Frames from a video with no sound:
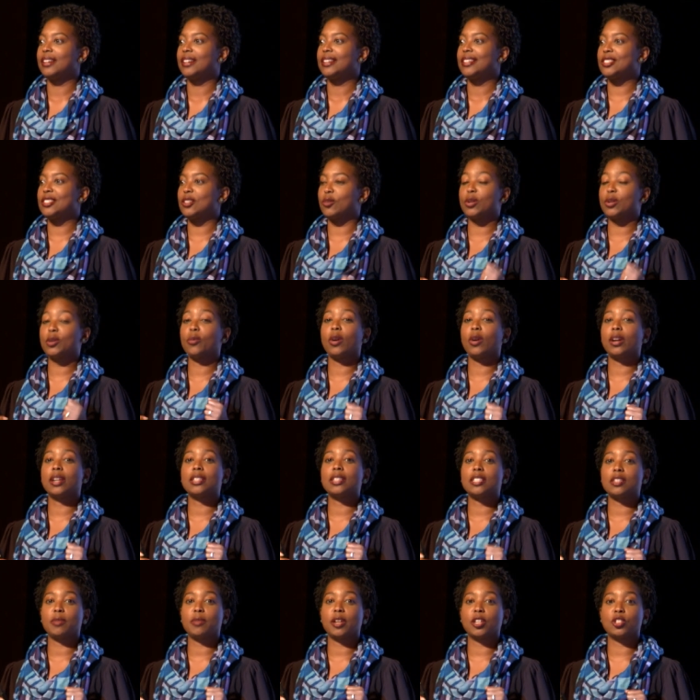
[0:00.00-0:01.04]
So we wanted
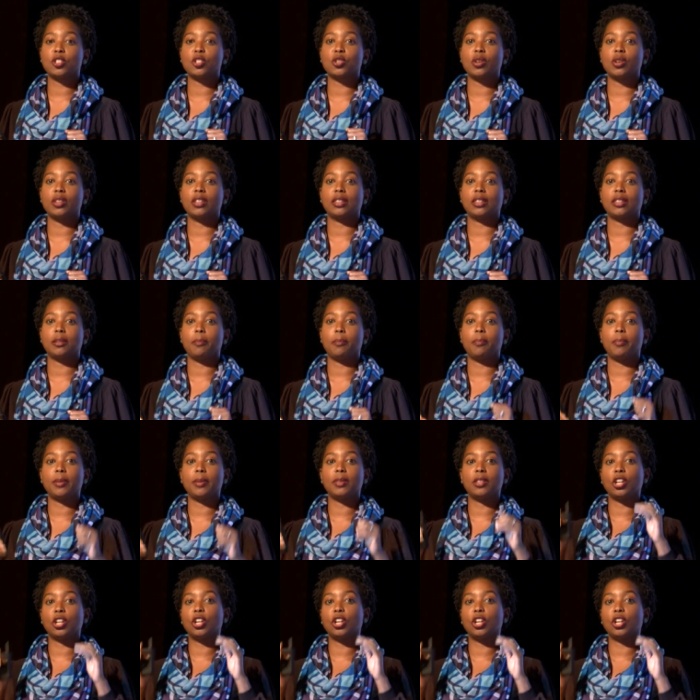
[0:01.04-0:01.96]
to make sure that the, the